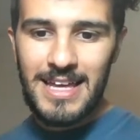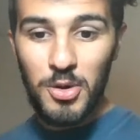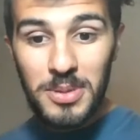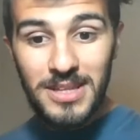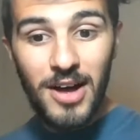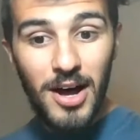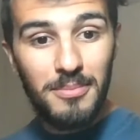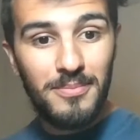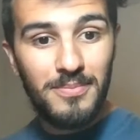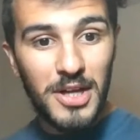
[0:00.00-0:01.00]
It would be
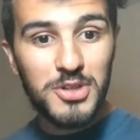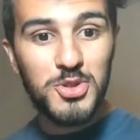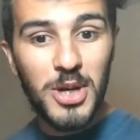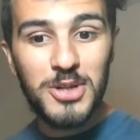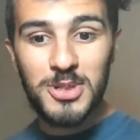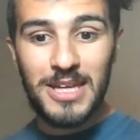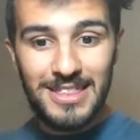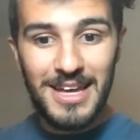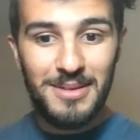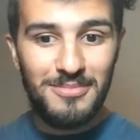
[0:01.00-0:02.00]
dumb not to try to
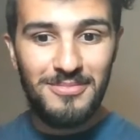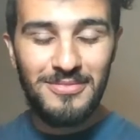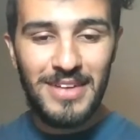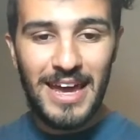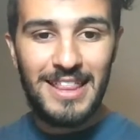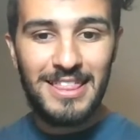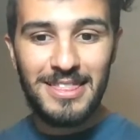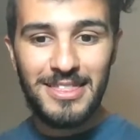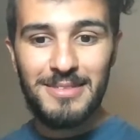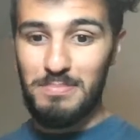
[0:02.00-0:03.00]
get them
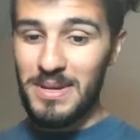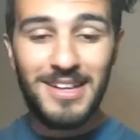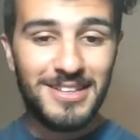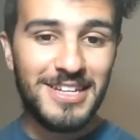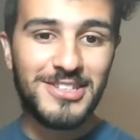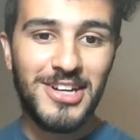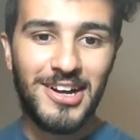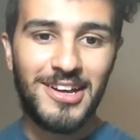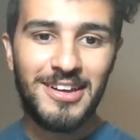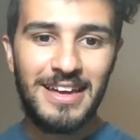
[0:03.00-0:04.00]
and be on
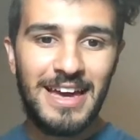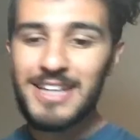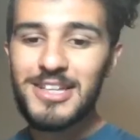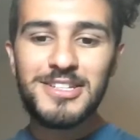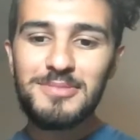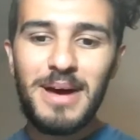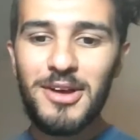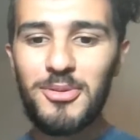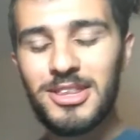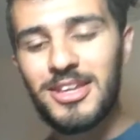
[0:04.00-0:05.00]
TikTok. It doesn't
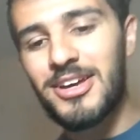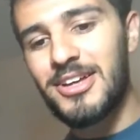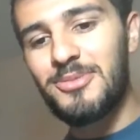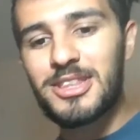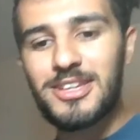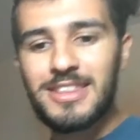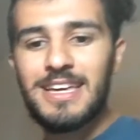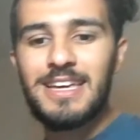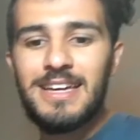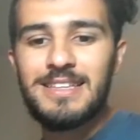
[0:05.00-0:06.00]
matter what the
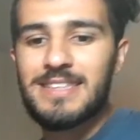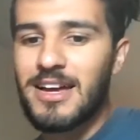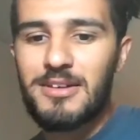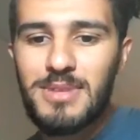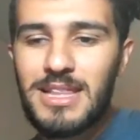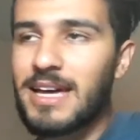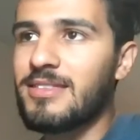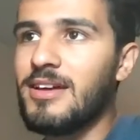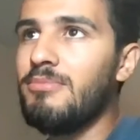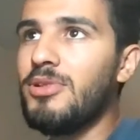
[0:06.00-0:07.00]
thing is. It can be
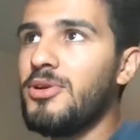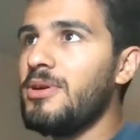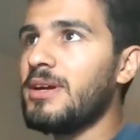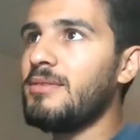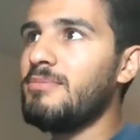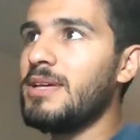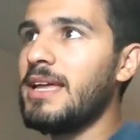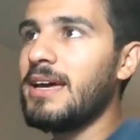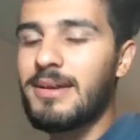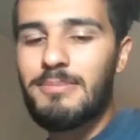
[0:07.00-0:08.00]
like Tumblr, it can be
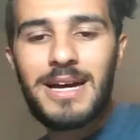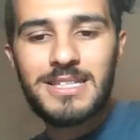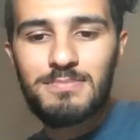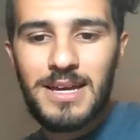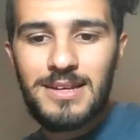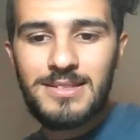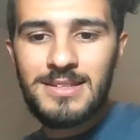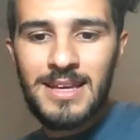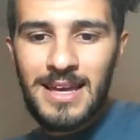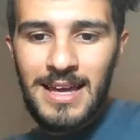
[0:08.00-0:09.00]
like
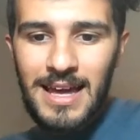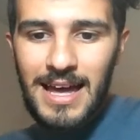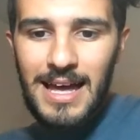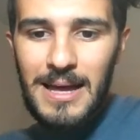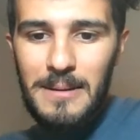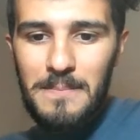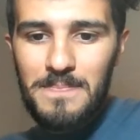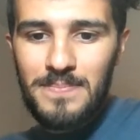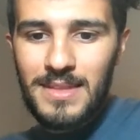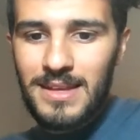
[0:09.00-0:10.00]
MySpace,
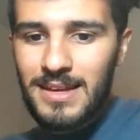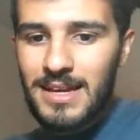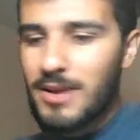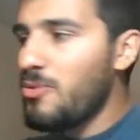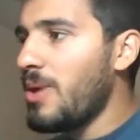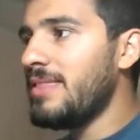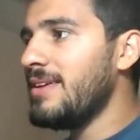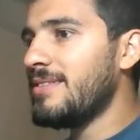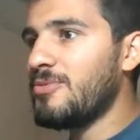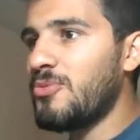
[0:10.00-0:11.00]

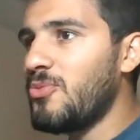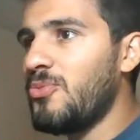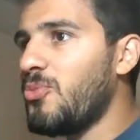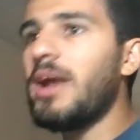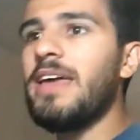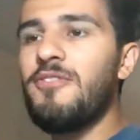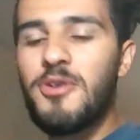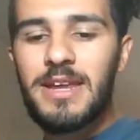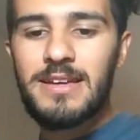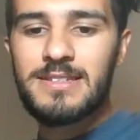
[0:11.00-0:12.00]
Reddit,
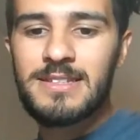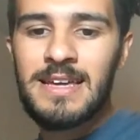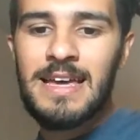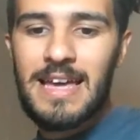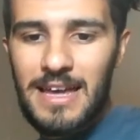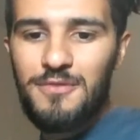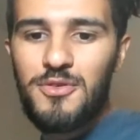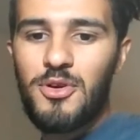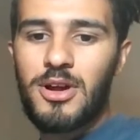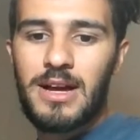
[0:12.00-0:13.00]
whatever it is.
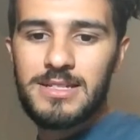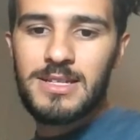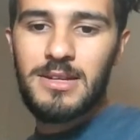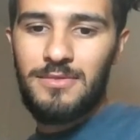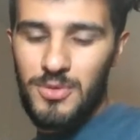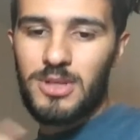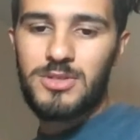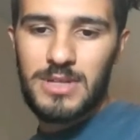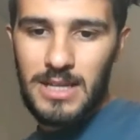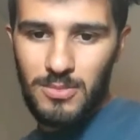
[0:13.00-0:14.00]
If you
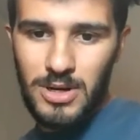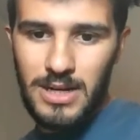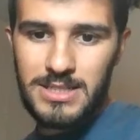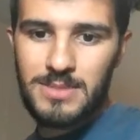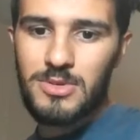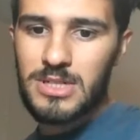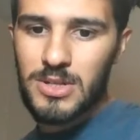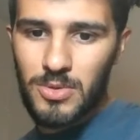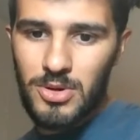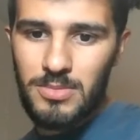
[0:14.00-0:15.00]
want to get more customers
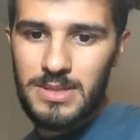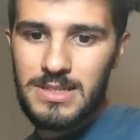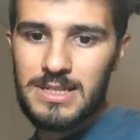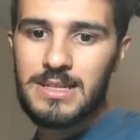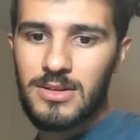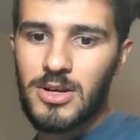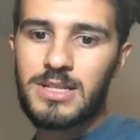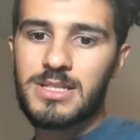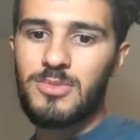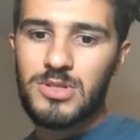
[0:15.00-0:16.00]
and grow your business, and your
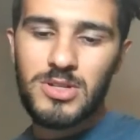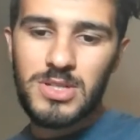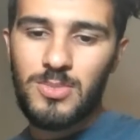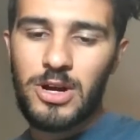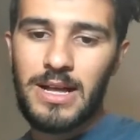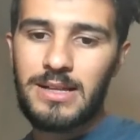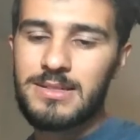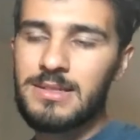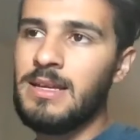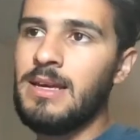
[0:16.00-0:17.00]
customers are somewhere
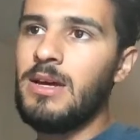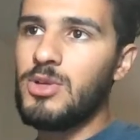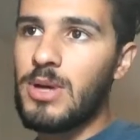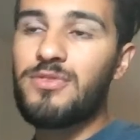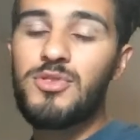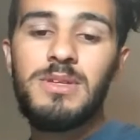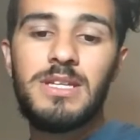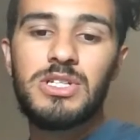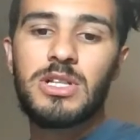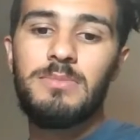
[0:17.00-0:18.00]
else, you have to be
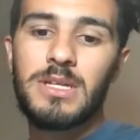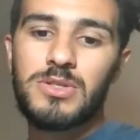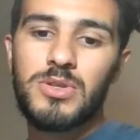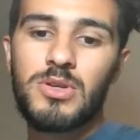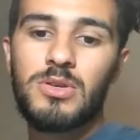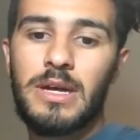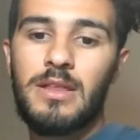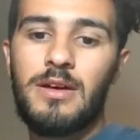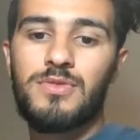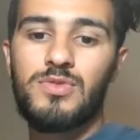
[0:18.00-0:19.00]
digitally mature
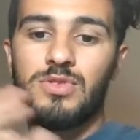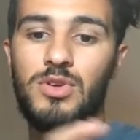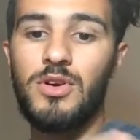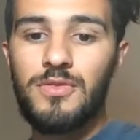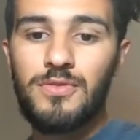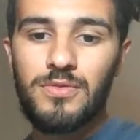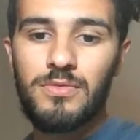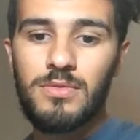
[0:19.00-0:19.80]
enough to serve